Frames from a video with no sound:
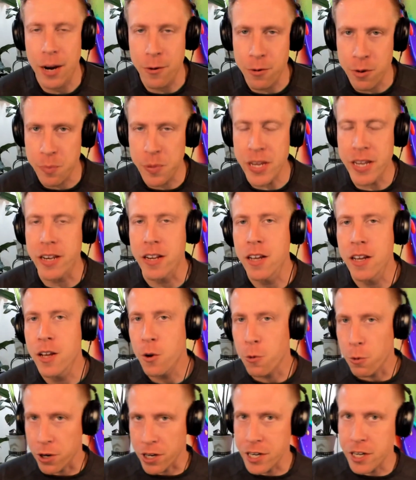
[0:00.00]
I repeat,
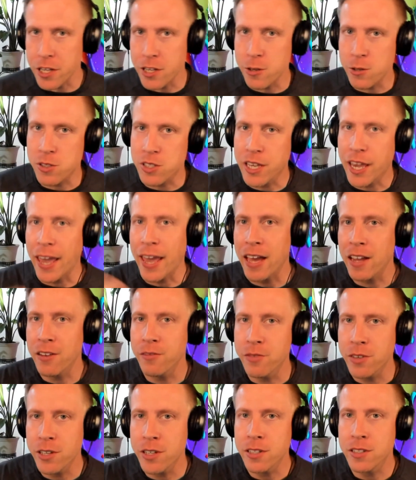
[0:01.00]
we're going to use
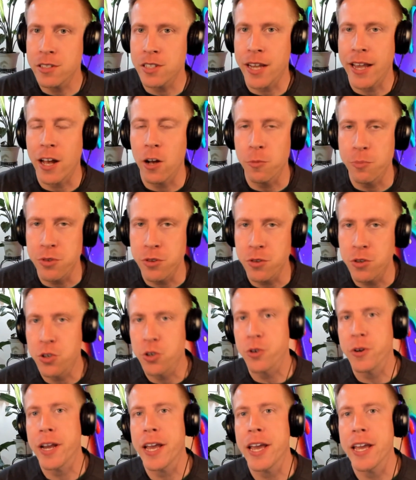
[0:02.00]
Canva to help you
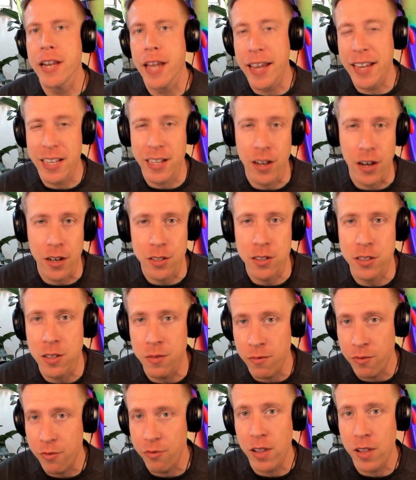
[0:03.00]
create a
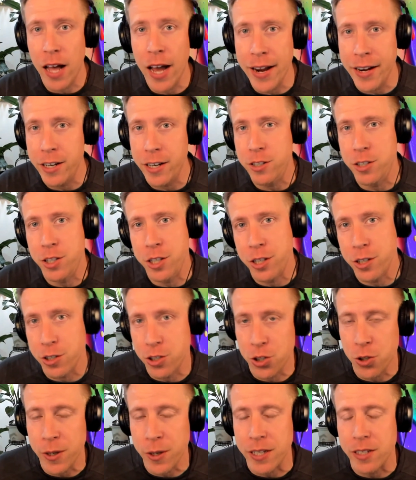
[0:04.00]
custom flyer to your
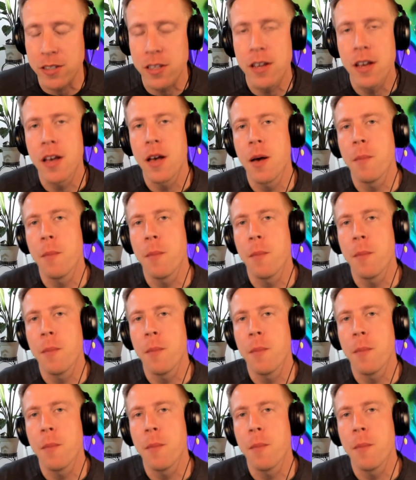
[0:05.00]
choice.